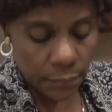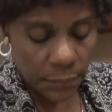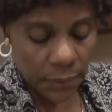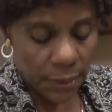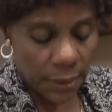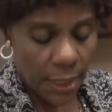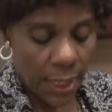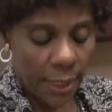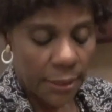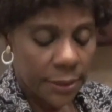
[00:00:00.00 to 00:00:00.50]

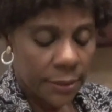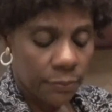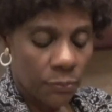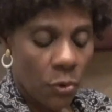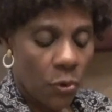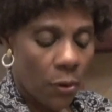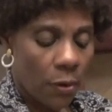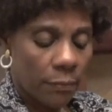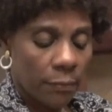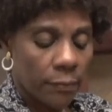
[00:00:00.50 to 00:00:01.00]
it has
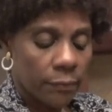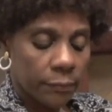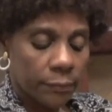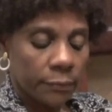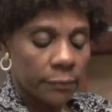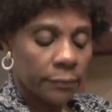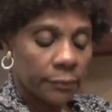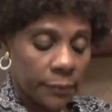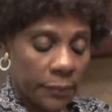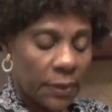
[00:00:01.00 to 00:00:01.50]
more.
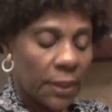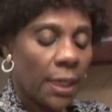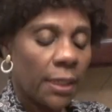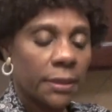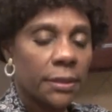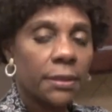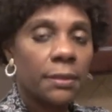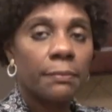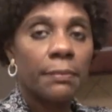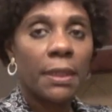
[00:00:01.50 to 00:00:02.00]
That
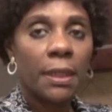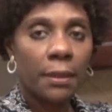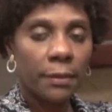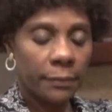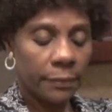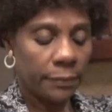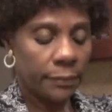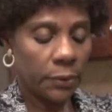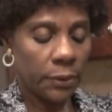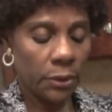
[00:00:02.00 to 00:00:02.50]
smells
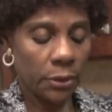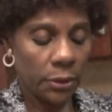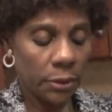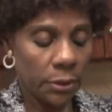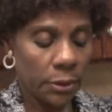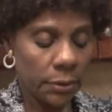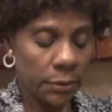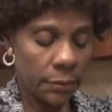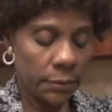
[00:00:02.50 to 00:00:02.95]
good.